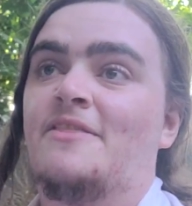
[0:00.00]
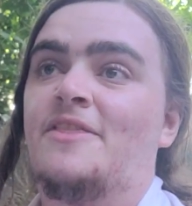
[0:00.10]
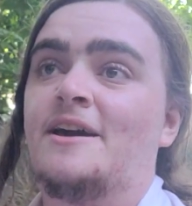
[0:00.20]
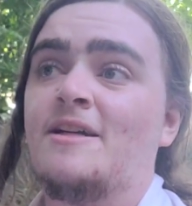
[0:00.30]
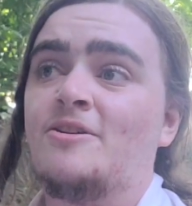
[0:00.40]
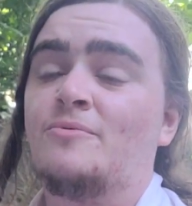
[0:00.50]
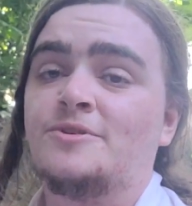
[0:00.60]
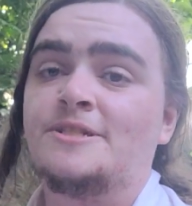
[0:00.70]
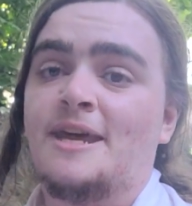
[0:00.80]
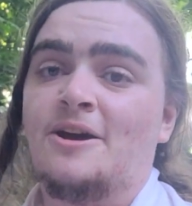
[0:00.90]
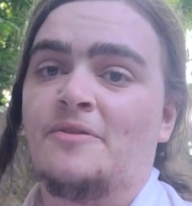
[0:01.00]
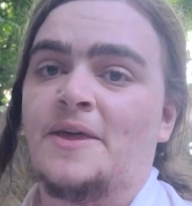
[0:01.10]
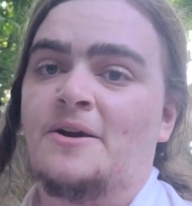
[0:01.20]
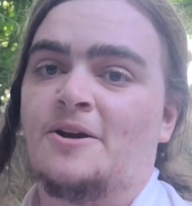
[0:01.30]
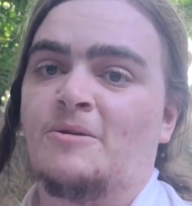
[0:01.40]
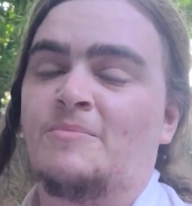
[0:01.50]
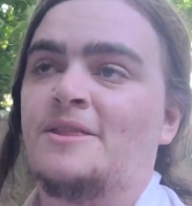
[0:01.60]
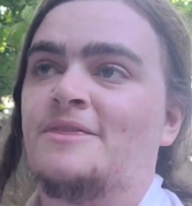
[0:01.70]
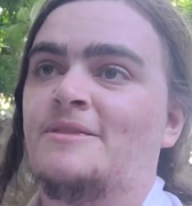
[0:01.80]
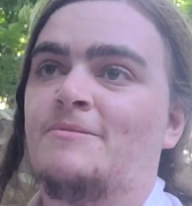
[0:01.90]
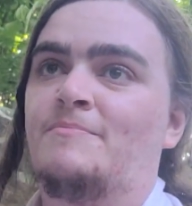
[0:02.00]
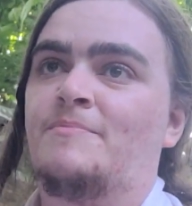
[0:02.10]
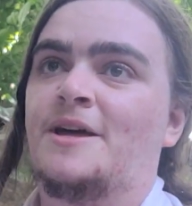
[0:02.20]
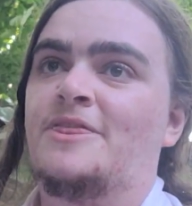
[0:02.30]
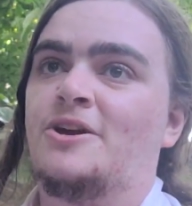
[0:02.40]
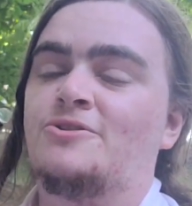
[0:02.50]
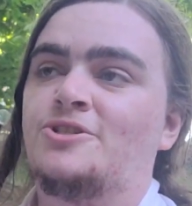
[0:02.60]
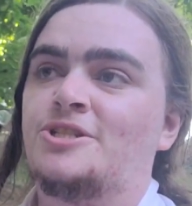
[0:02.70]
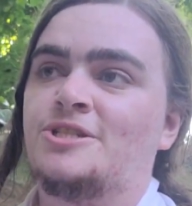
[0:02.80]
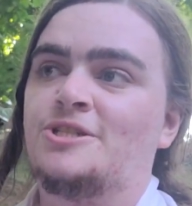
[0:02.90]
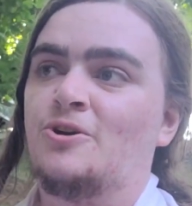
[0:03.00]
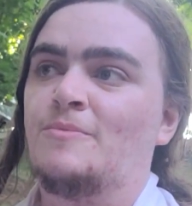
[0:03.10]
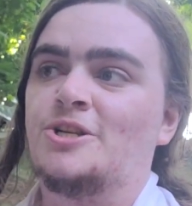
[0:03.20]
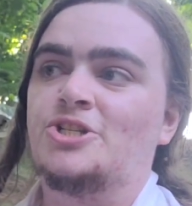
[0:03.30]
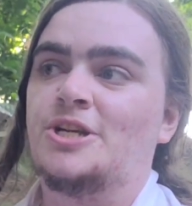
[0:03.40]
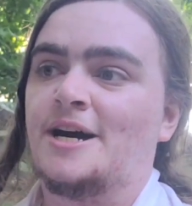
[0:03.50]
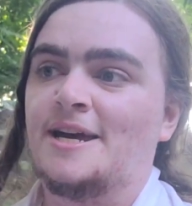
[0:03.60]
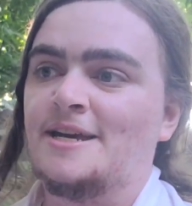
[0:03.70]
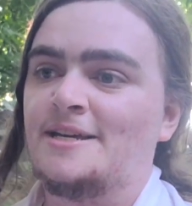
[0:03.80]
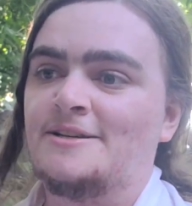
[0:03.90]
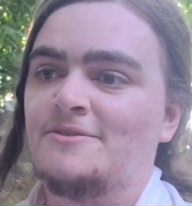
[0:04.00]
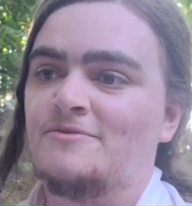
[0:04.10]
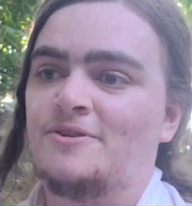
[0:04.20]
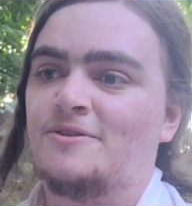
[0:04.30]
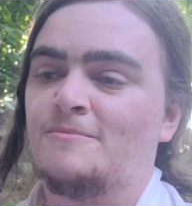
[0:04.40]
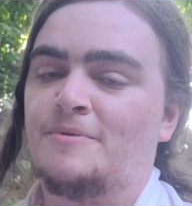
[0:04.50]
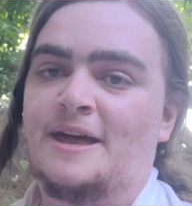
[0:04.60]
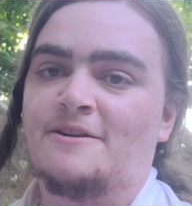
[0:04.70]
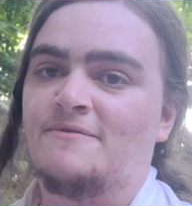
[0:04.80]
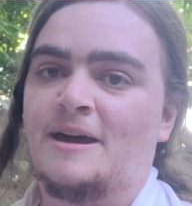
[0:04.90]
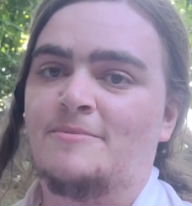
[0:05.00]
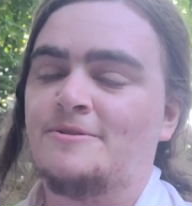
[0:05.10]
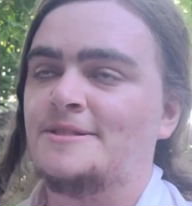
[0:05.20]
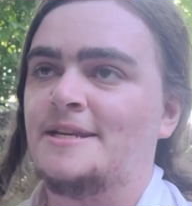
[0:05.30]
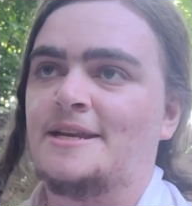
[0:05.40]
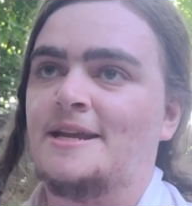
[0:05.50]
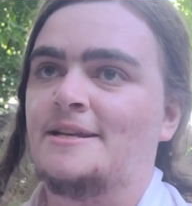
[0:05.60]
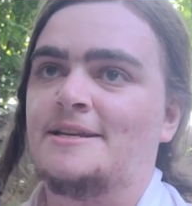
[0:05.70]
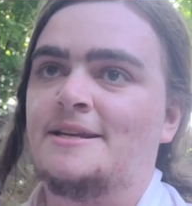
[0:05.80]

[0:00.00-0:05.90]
the color will stay on the yarn, but there's just so much dye for plant fibers that it